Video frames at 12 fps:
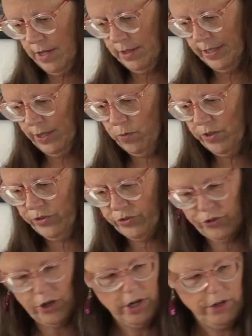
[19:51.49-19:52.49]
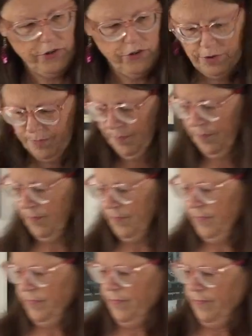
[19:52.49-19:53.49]
liquid starch.
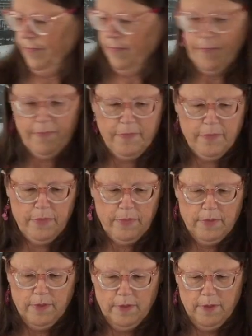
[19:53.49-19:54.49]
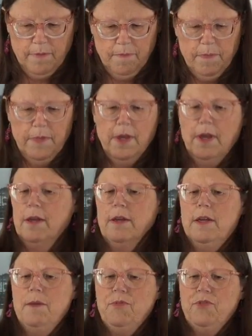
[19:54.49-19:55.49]
I
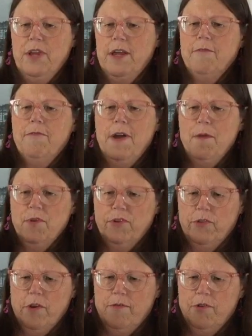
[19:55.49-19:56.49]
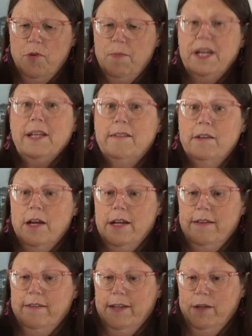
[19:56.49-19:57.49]
keep saying fabric softener, but it's not.
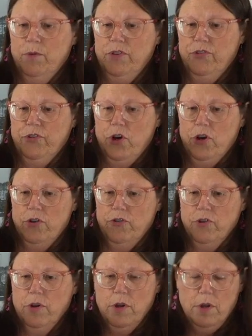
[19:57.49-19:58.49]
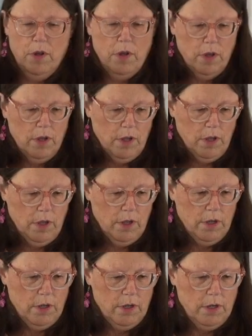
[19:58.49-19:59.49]
It's liquid starch. And
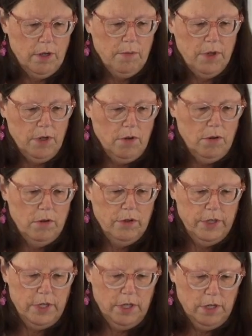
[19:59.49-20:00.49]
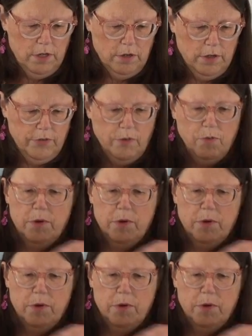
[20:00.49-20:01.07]
I'm going to hold it here because I want